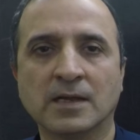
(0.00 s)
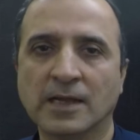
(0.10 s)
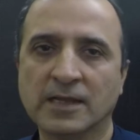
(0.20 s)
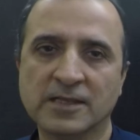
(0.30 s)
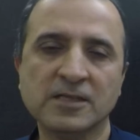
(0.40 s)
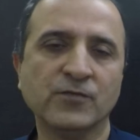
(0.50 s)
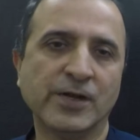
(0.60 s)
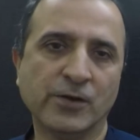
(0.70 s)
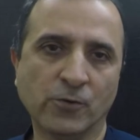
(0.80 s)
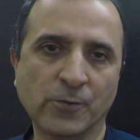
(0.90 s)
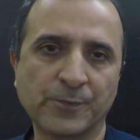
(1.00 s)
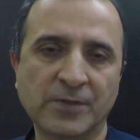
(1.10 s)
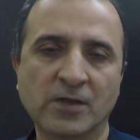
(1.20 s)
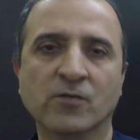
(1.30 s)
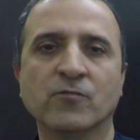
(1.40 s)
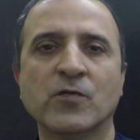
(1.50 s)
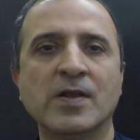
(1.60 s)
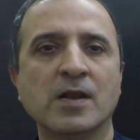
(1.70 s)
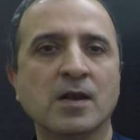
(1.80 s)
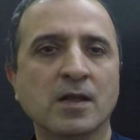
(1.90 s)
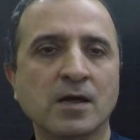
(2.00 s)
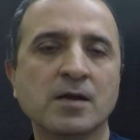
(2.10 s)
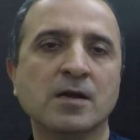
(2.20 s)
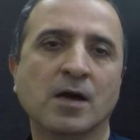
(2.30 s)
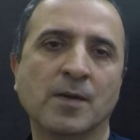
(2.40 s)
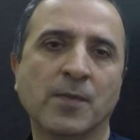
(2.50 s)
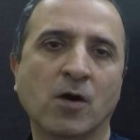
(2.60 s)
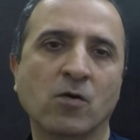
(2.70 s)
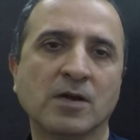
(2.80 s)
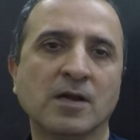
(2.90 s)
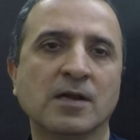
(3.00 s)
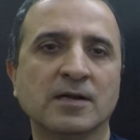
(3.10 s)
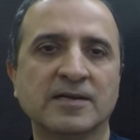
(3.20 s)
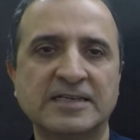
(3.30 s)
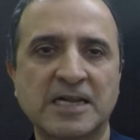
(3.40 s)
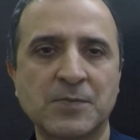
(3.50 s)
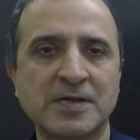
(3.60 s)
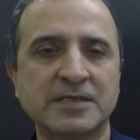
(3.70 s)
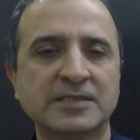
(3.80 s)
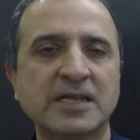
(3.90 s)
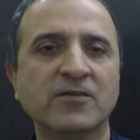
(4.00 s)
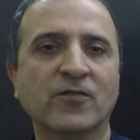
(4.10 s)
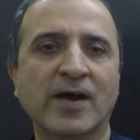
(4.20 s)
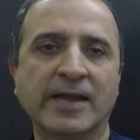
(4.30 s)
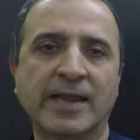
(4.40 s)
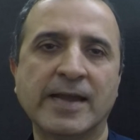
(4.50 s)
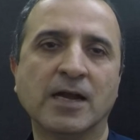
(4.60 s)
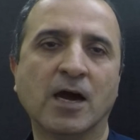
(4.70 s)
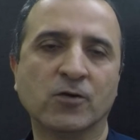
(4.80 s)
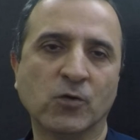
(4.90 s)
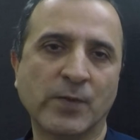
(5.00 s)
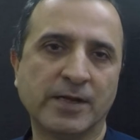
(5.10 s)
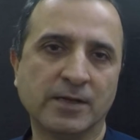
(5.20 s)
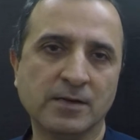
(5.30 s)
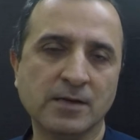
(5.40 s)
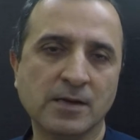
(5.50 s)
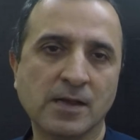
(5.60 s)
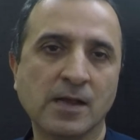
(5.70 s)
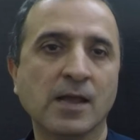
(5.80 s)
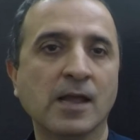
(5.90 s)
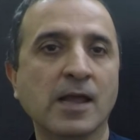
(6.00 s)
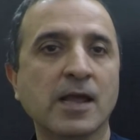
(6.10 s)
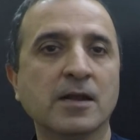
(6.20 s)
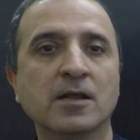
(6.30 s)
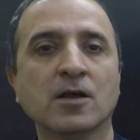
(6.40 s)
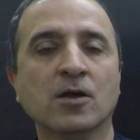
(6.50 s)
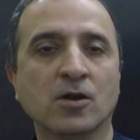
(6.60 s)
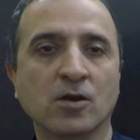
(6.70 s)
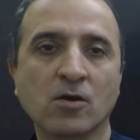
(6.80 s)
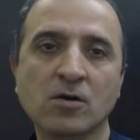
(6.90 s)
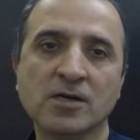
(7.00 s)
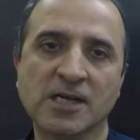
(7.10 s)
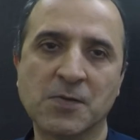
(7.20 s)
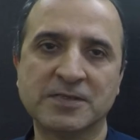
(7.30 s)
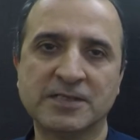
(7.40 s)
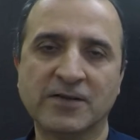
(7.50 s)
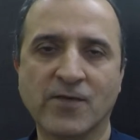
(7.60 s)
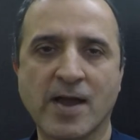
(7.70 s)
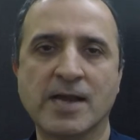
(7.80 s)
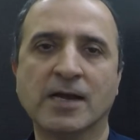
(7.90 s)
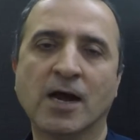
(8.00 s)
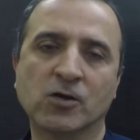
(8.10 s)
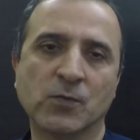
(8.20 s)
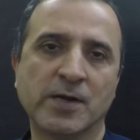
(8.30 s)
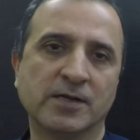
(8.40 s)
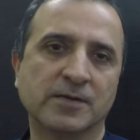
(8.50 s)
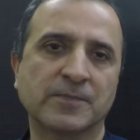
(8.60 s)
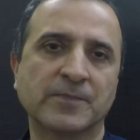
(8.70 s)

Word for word: In this video, we will learn about deterministic finite automaton and non-deterministic finite automaton.